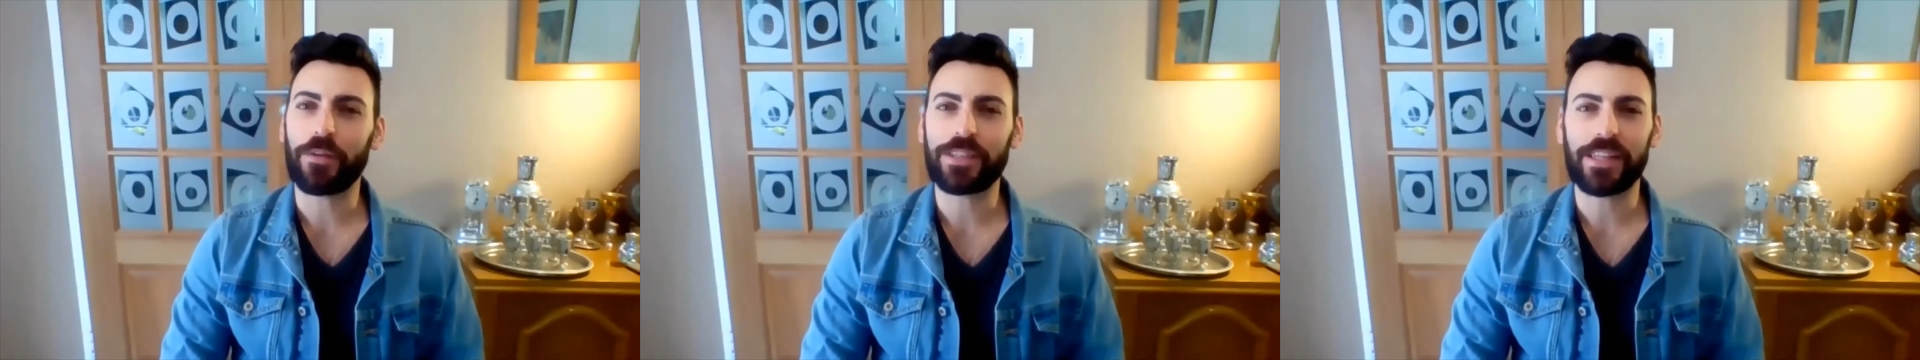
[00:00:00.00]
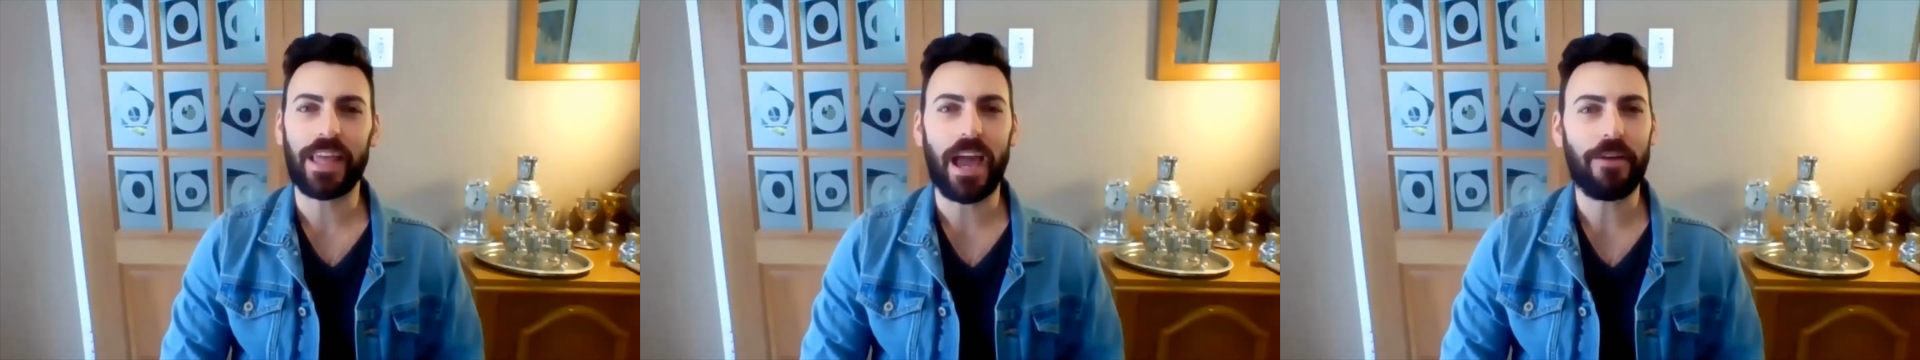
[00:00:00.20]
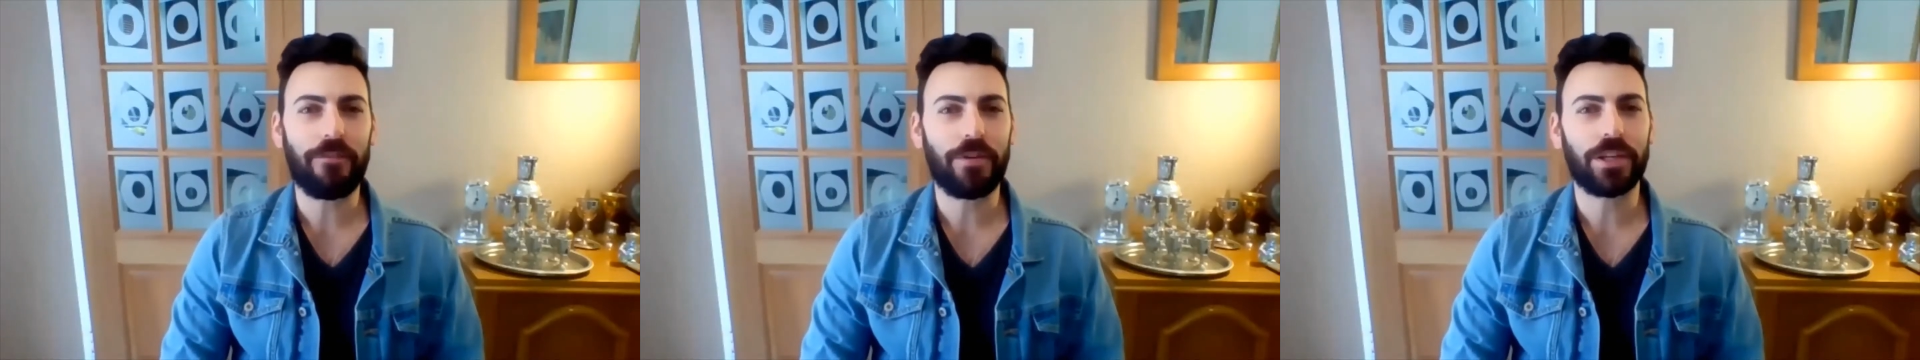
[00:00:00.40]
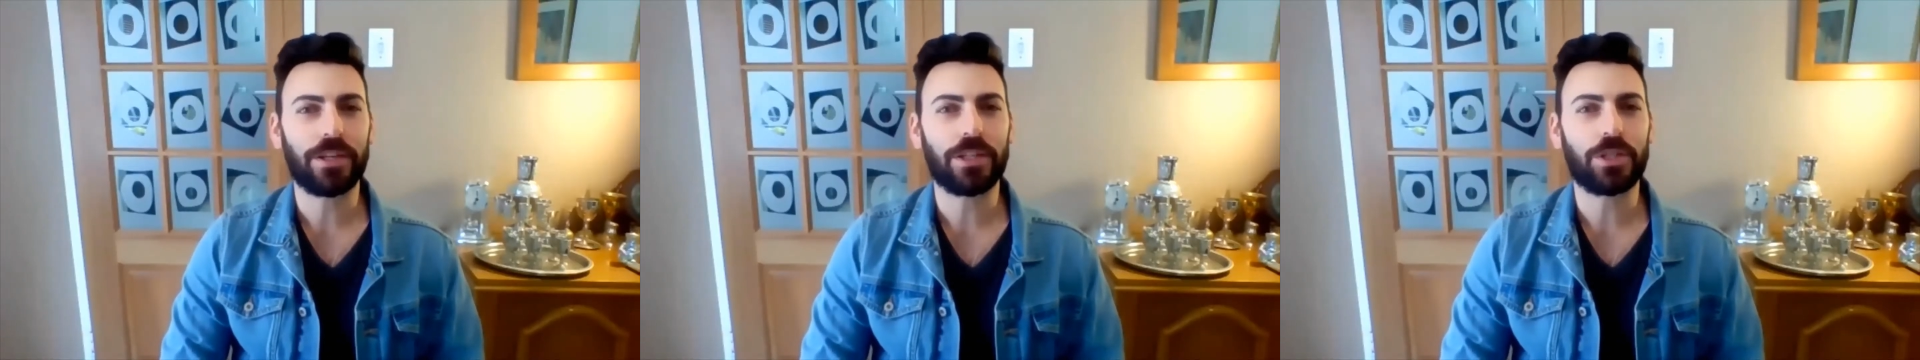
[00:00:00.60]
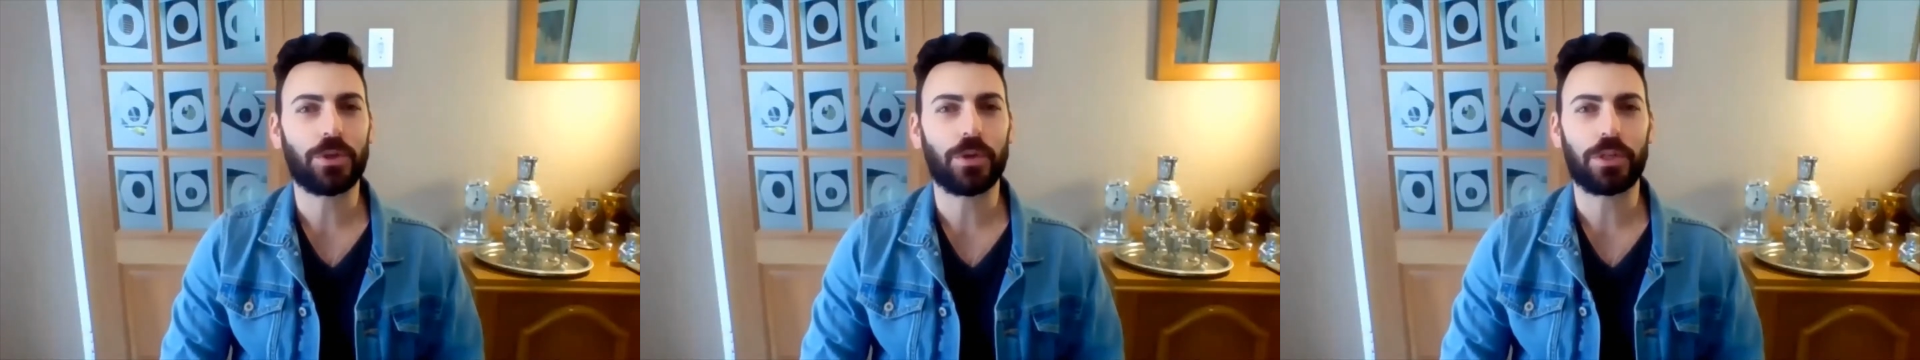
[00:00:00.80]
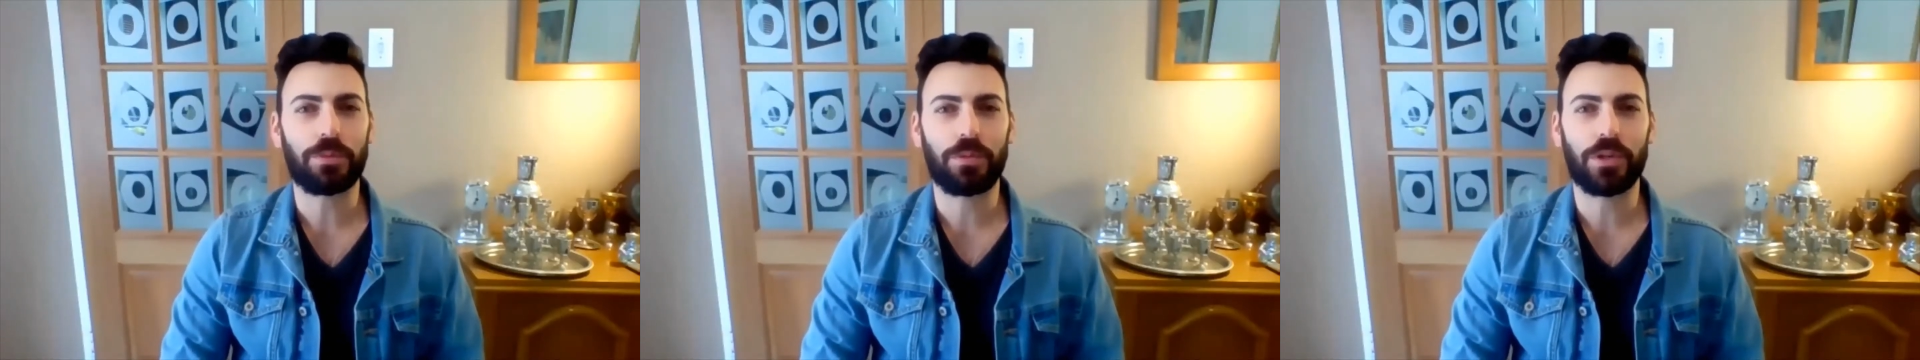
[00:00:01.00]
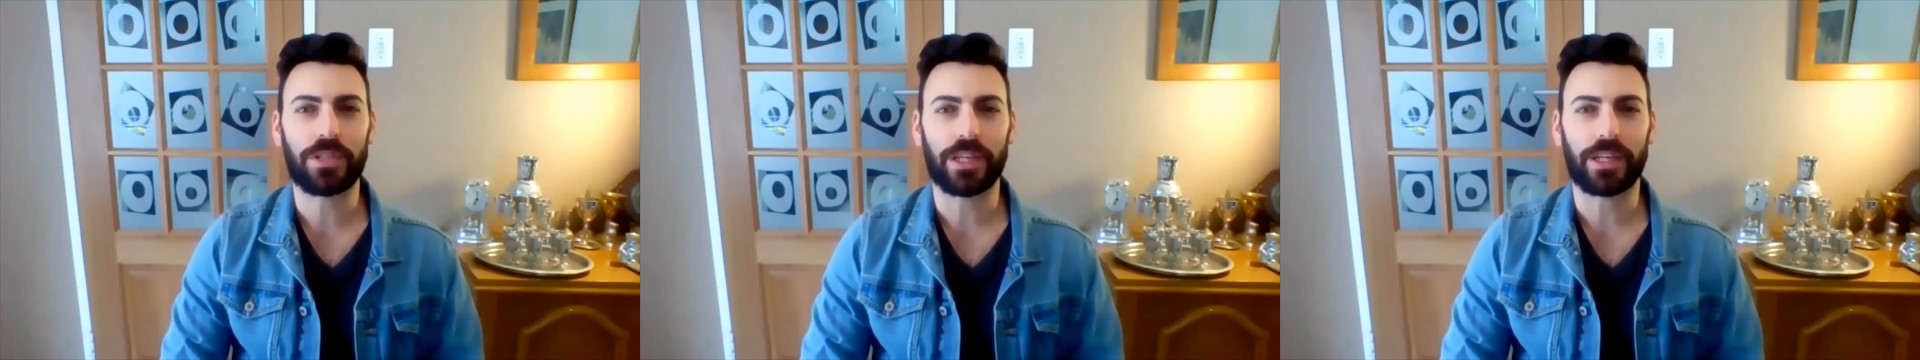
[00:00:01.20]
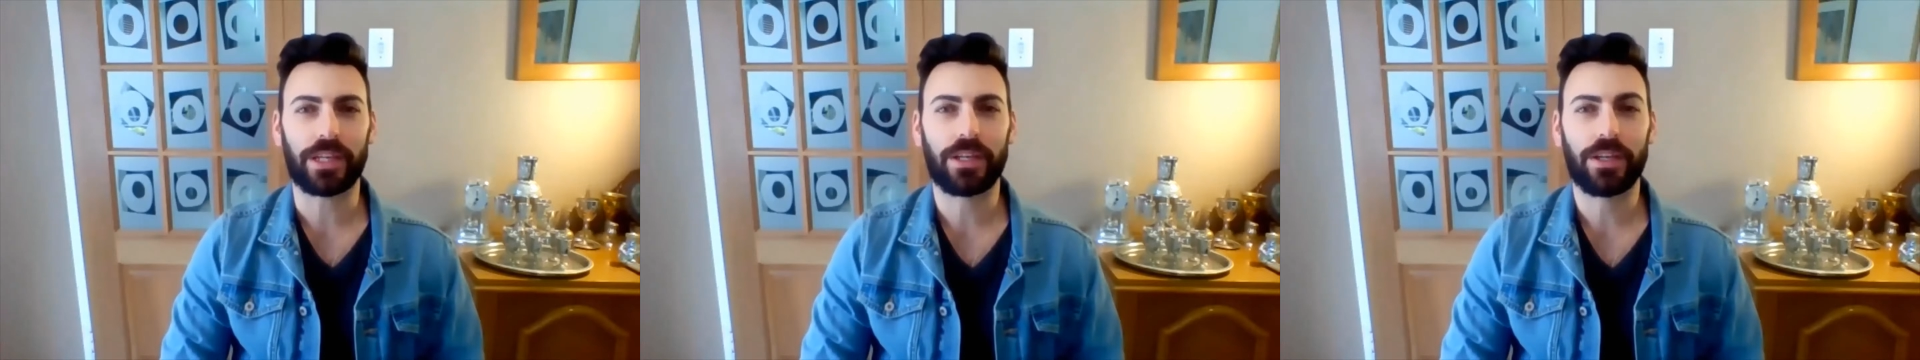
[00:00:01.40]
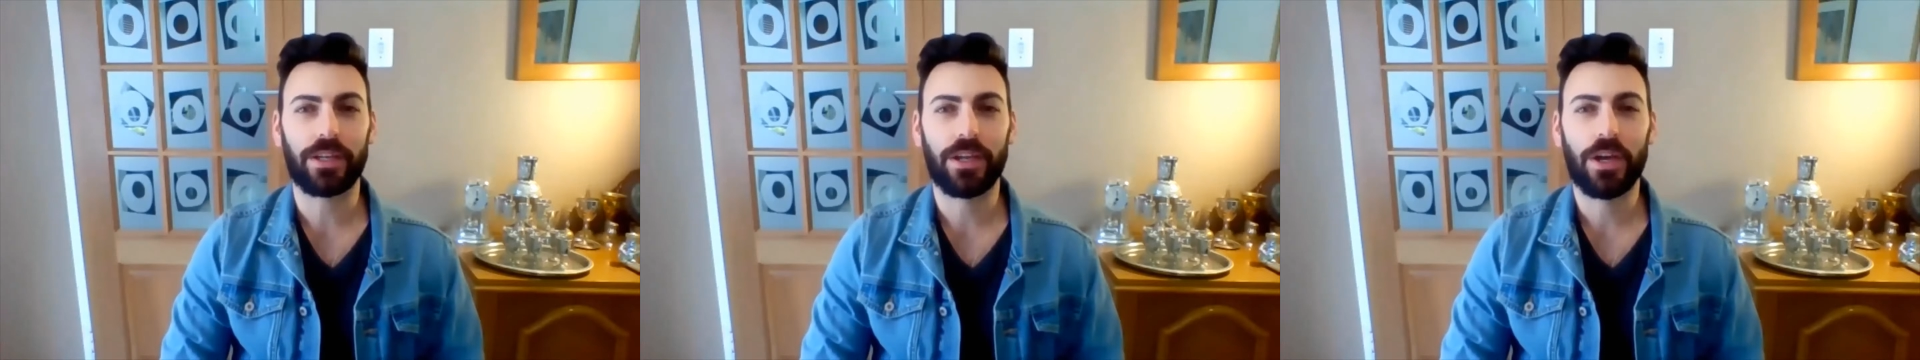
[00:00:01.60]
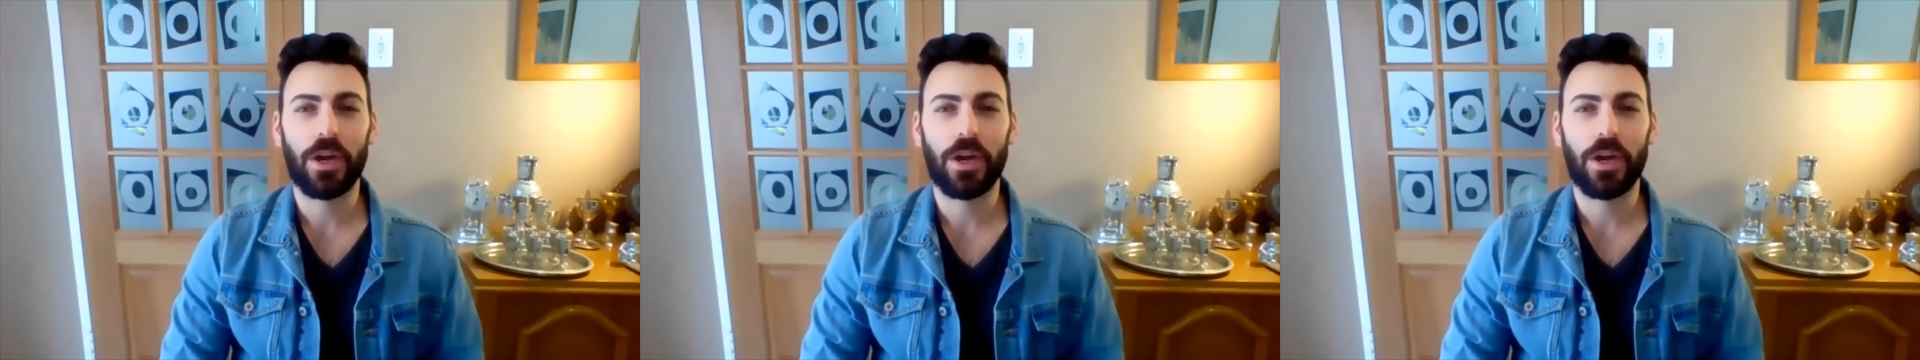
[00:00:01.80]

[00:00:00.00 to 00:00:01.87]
of South African Jewish music,